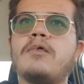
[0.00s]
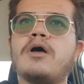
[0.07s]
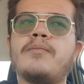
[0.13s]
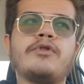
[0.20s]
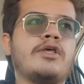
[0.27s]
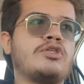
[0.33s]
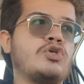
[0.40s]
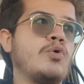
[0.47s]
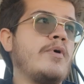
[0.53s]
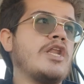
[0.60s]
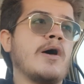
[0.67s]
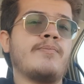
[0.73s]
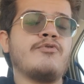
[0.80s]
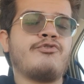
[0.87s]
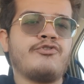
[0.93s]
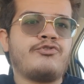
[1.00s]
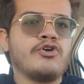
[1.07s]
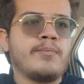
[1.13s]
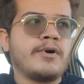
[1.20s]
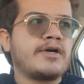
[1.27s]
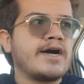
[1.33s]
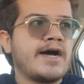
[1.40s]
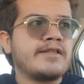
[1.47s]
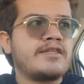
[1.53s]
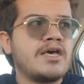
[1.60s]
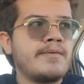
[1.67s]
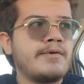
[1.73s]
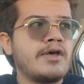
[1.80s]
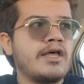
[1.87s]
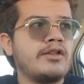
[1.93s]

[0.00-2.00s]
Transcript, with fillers: I'm like, you may not be fulfilled, but goddamn it,